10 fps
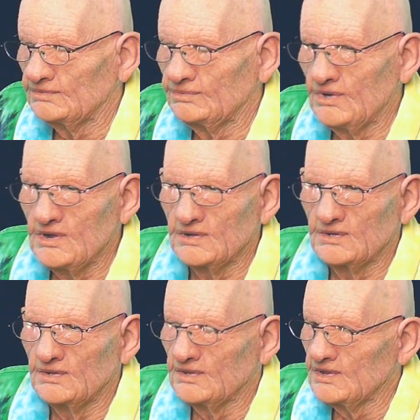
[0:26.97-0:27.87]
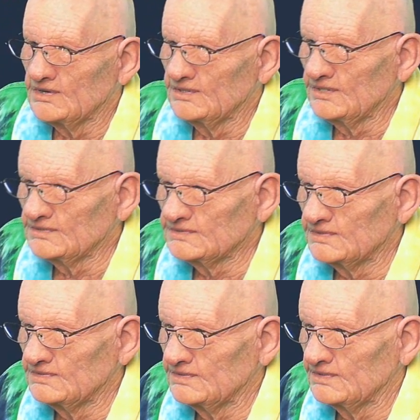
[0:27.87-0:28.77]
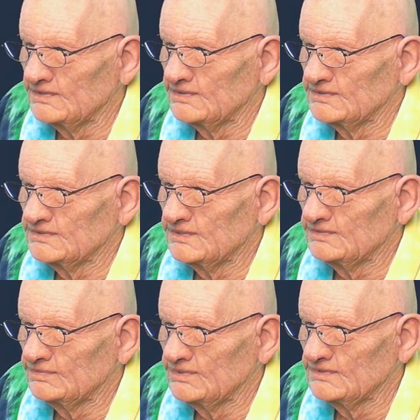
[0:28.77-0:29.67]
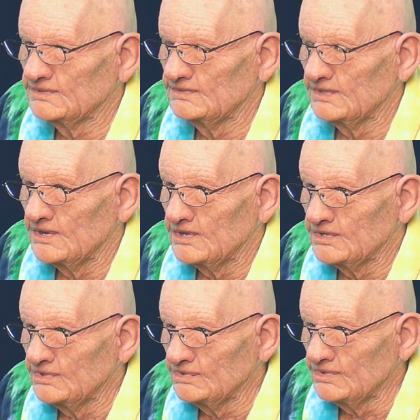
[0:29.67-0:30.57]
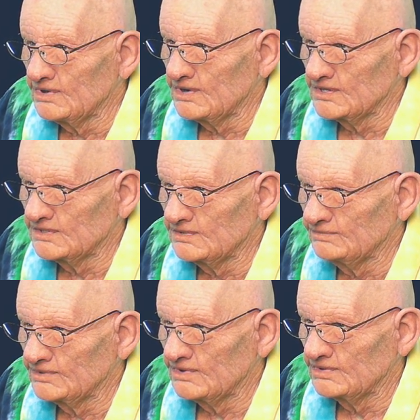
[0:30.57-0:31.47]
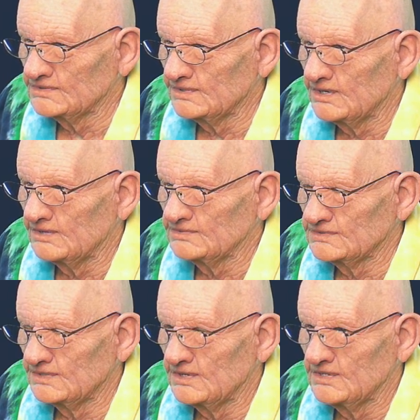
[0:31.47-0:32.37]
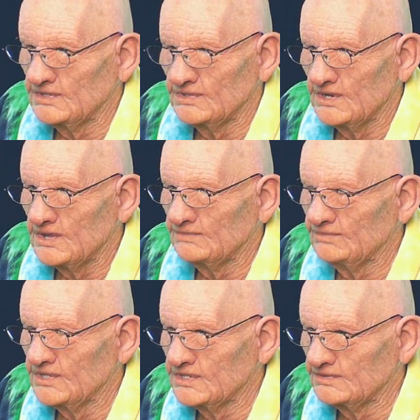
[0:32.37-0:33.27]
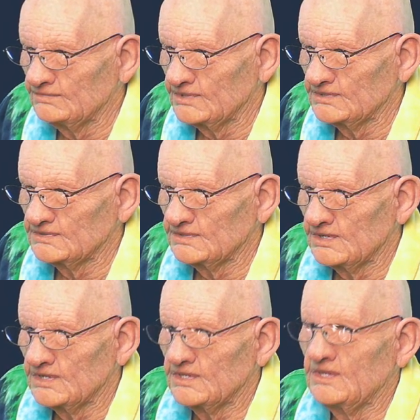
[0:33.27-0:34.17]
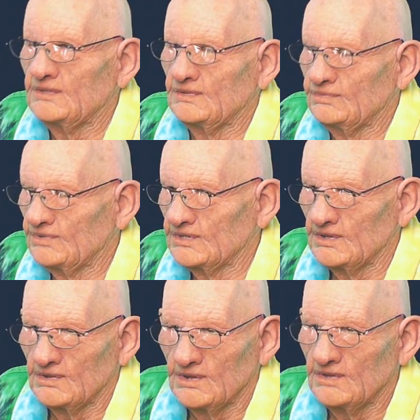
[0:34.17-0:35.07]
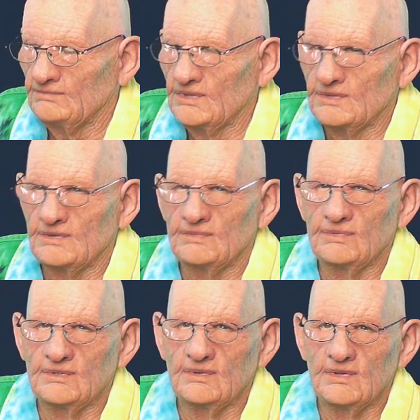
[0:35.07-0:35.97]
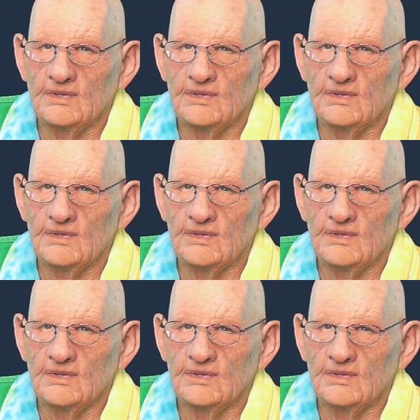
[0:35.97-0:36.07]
Fuck! Listen, you little shit weasel. You know I keep a kosher house. I don't have bacon bits. Get the fuck out. I'm making a video.